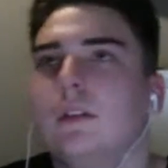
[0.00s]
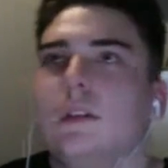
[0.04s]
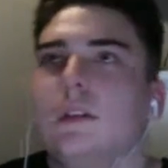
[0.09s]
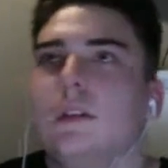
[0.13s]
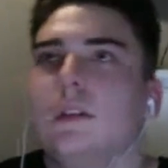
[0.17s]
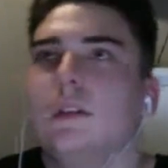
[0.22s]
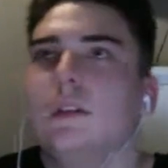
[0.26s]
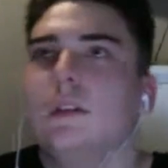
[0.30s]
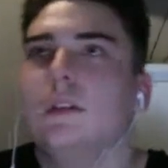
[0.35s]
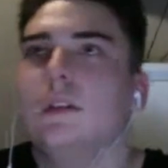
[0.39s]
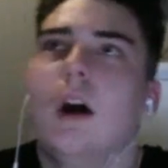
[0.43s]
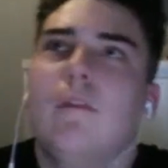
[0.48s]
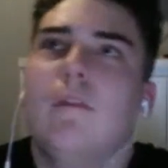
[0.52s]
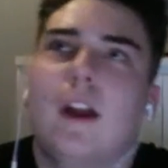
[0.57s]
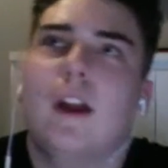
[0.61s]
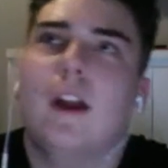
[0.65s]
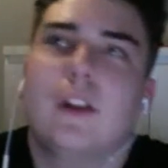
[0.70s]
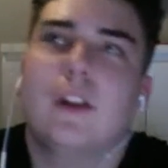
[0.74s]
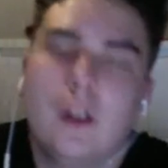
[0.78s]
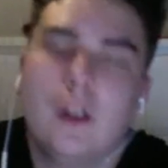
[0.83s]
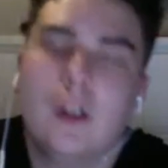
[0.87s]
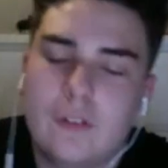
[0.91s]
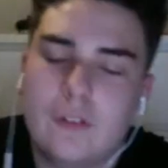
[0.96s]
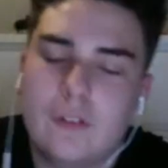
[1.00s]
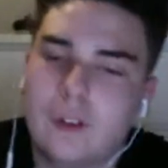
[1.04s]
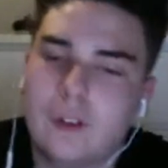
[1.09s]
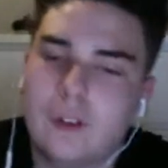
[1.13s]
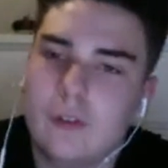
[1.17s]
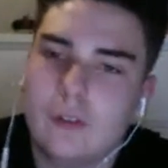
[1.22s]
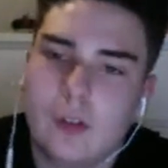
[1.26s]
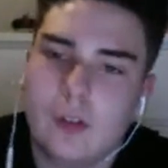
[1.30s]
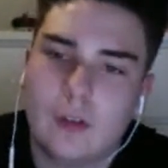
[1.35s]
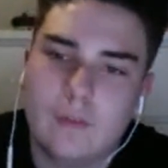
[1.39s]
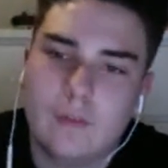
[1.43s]
I reckon I'd still
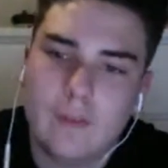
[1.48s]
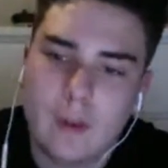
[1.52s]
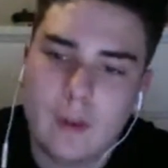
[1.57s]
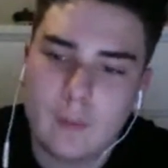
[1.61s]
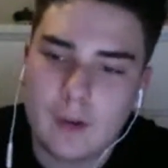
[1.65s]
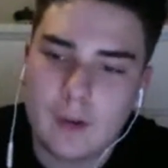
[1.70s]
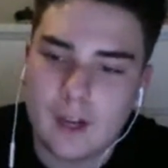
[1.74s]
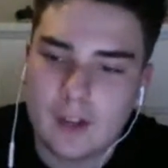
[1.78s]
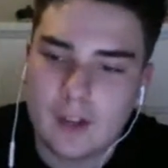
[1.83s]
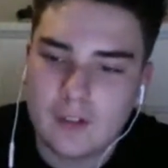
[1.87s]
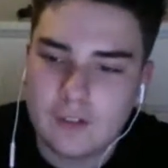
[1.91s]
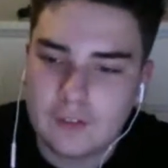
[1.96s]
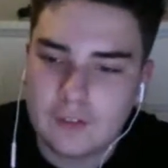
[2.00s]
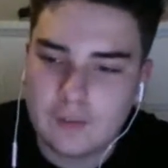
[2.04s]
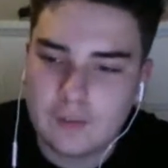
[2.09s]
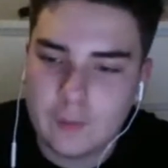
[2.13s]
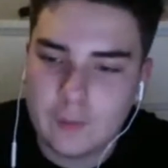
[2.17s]
start Fabregas if I'm